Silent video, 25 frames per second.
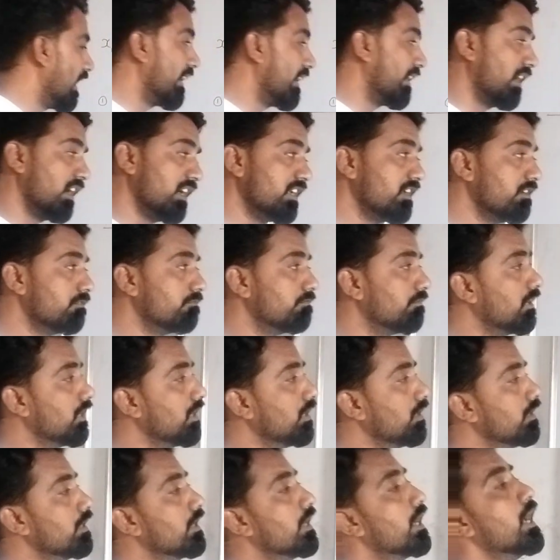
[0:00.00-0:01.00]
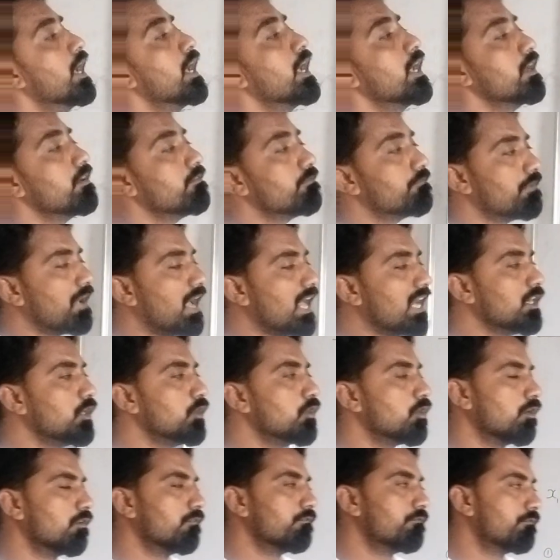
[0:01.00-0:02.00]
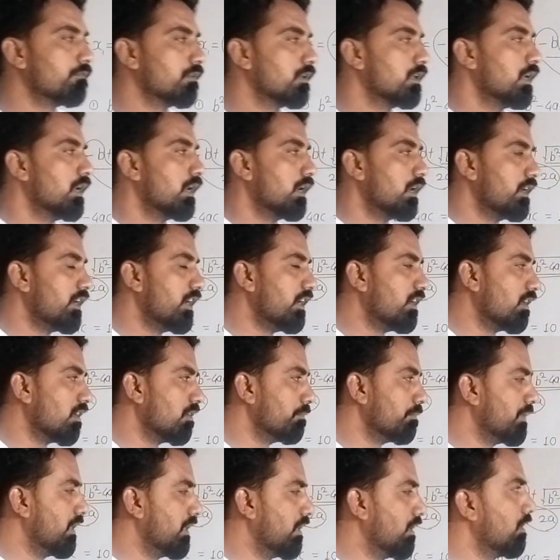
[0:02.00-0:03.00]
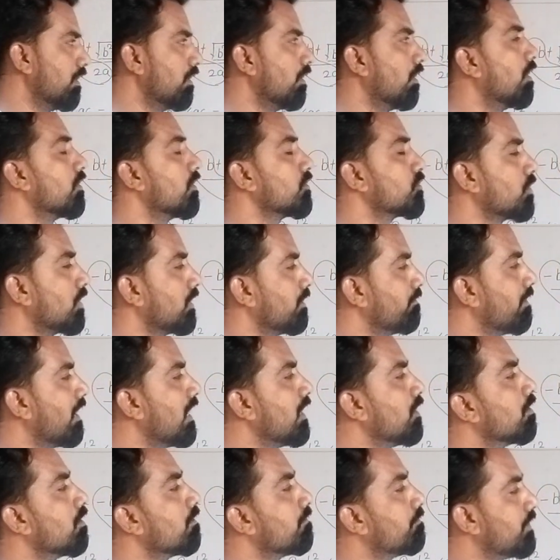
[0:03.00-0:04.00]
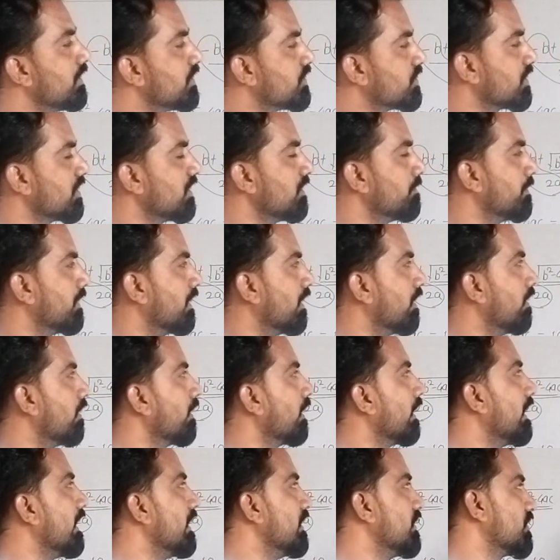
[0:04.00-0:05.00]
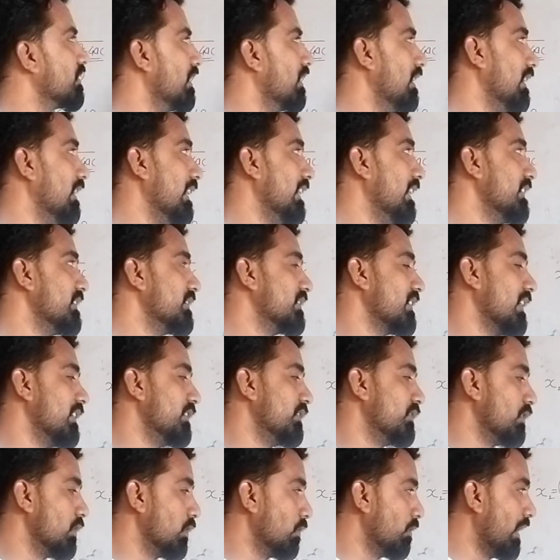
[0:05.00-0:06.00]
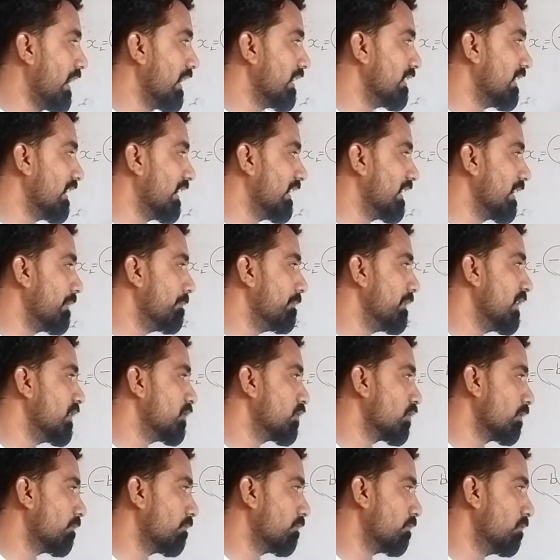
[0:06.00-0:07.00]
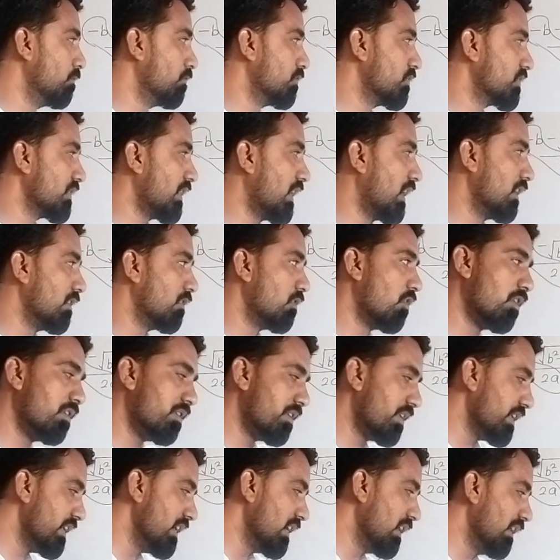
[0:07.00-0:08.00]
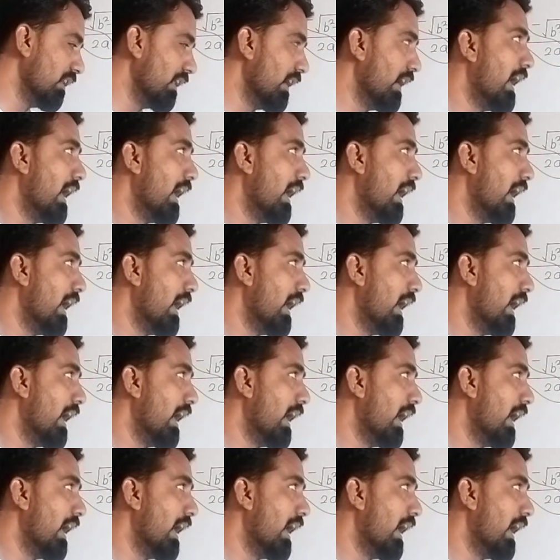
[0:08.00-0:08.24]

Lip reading: and unequal. If value of value of discriminant is less than 0, at that time nature of roots are not real,